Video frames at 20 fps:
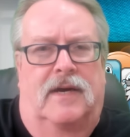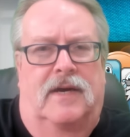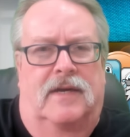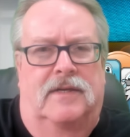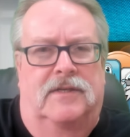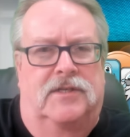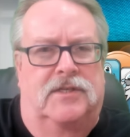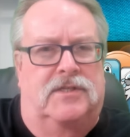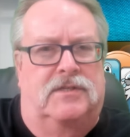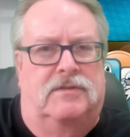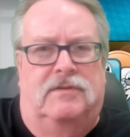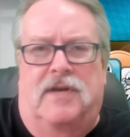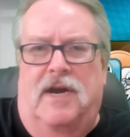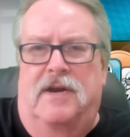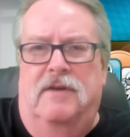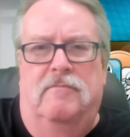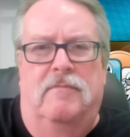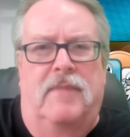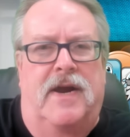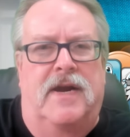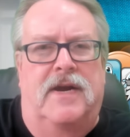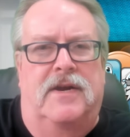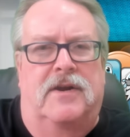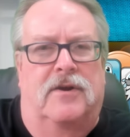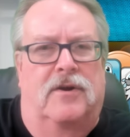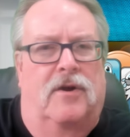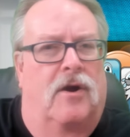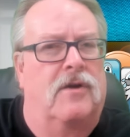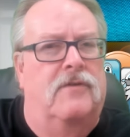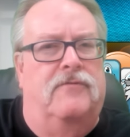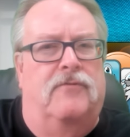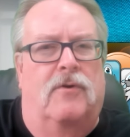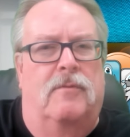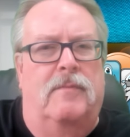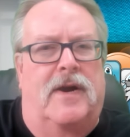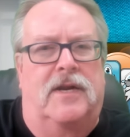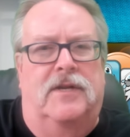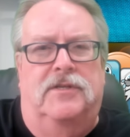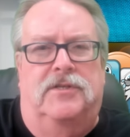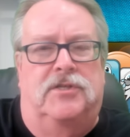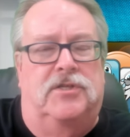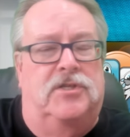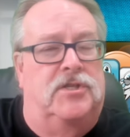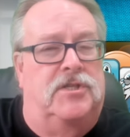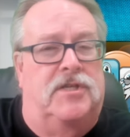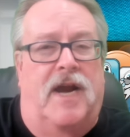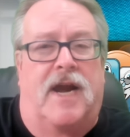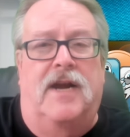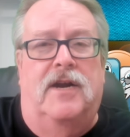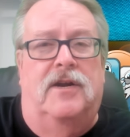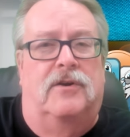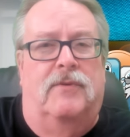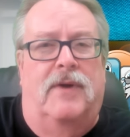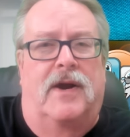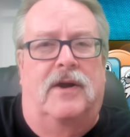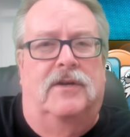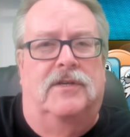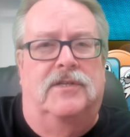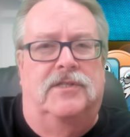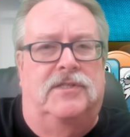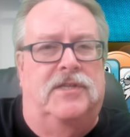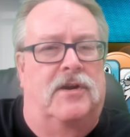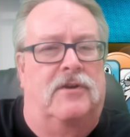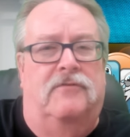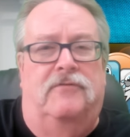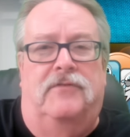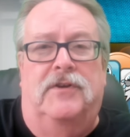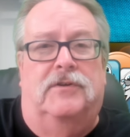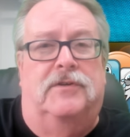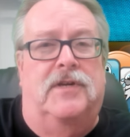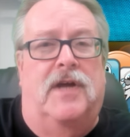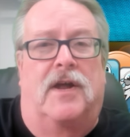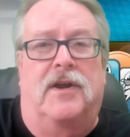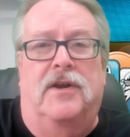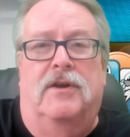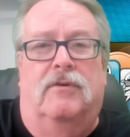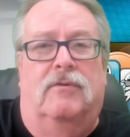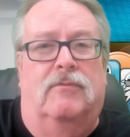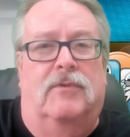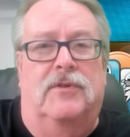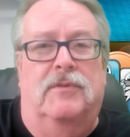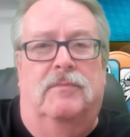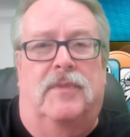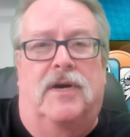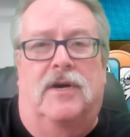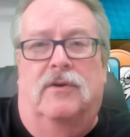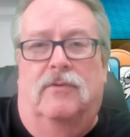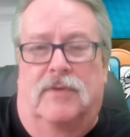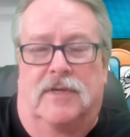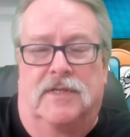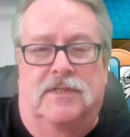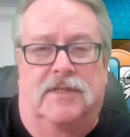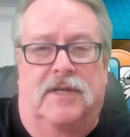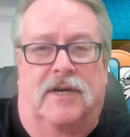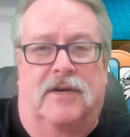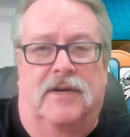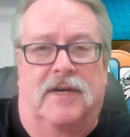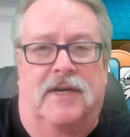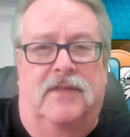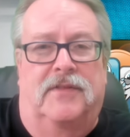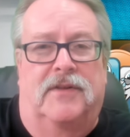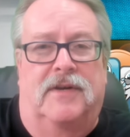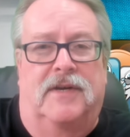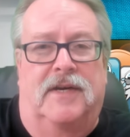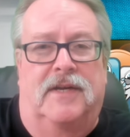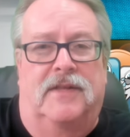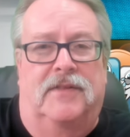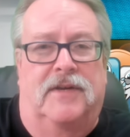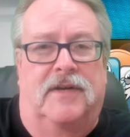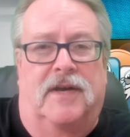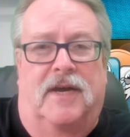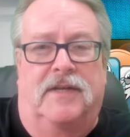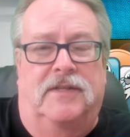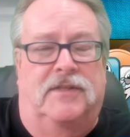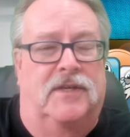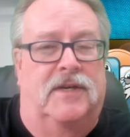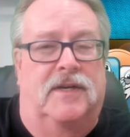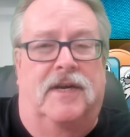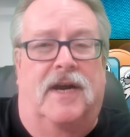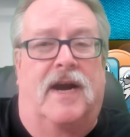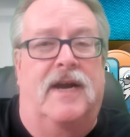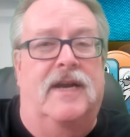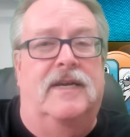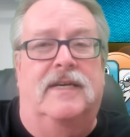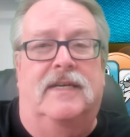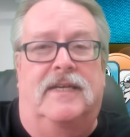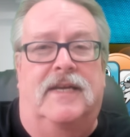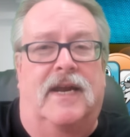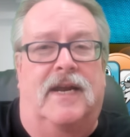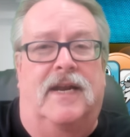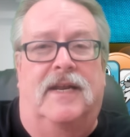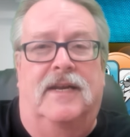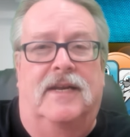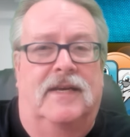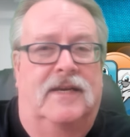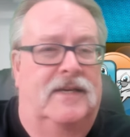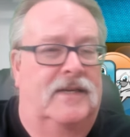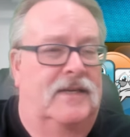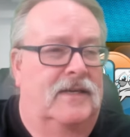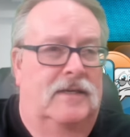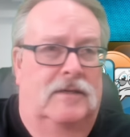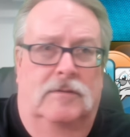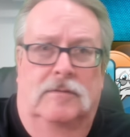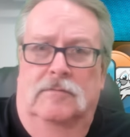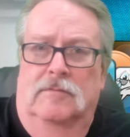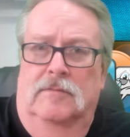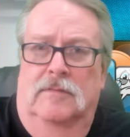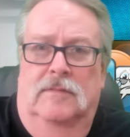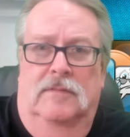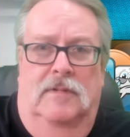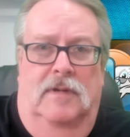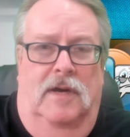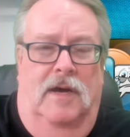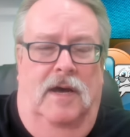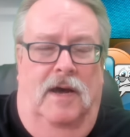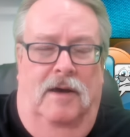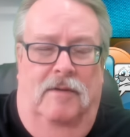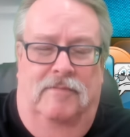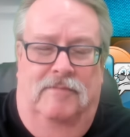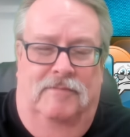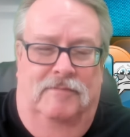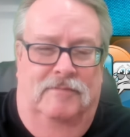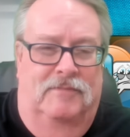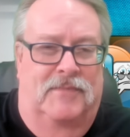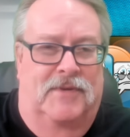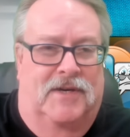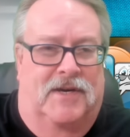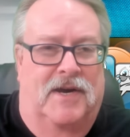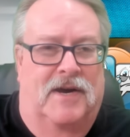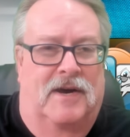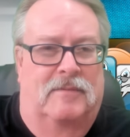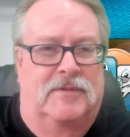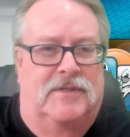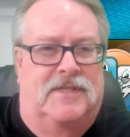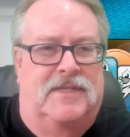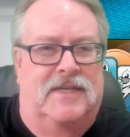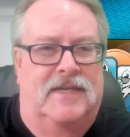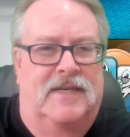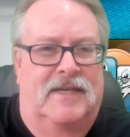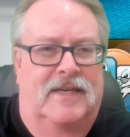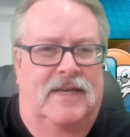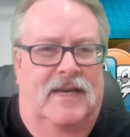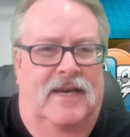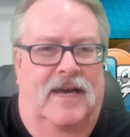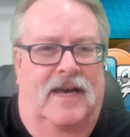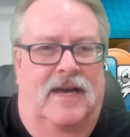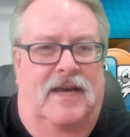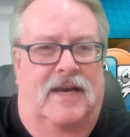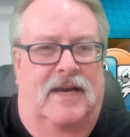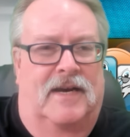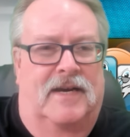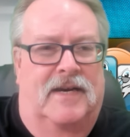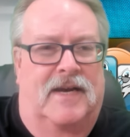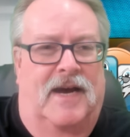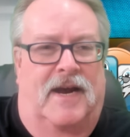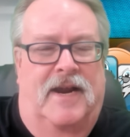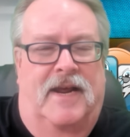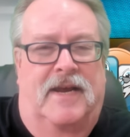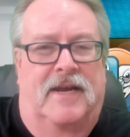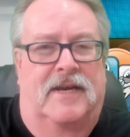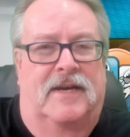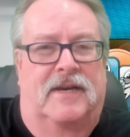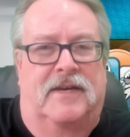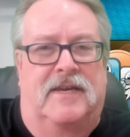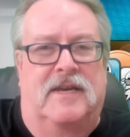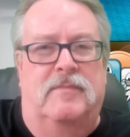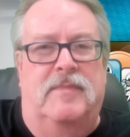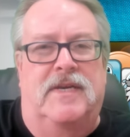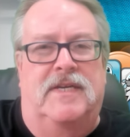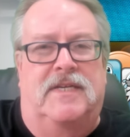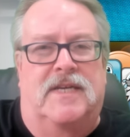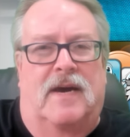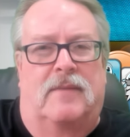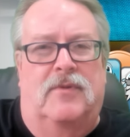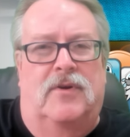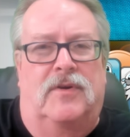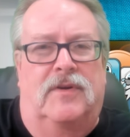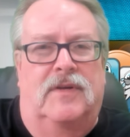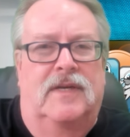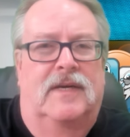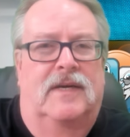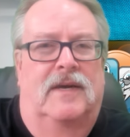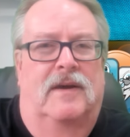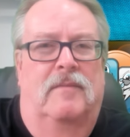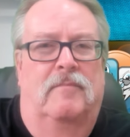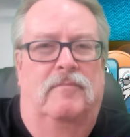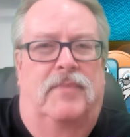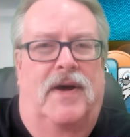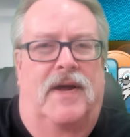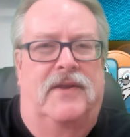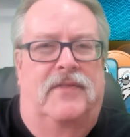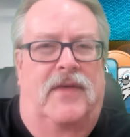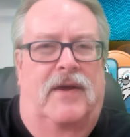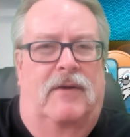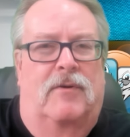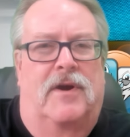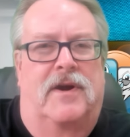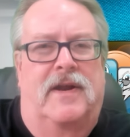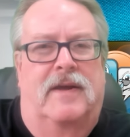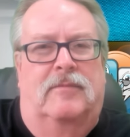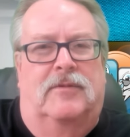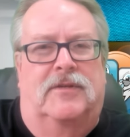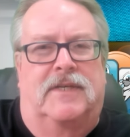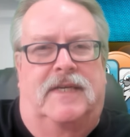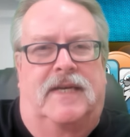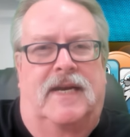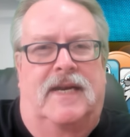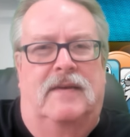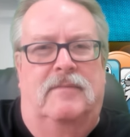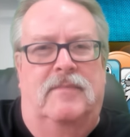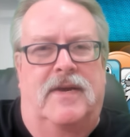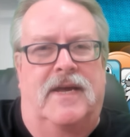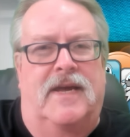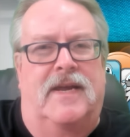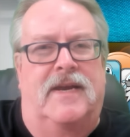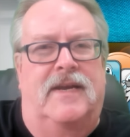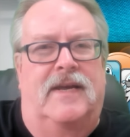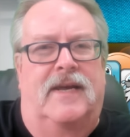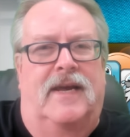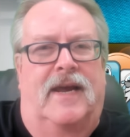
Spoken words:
Just kind of made an art form out of standing around in the center field, not knowing where the ball was there in the ninth inning. I didn't get it. The Cubs got a gimme double, but they were unable to get him in.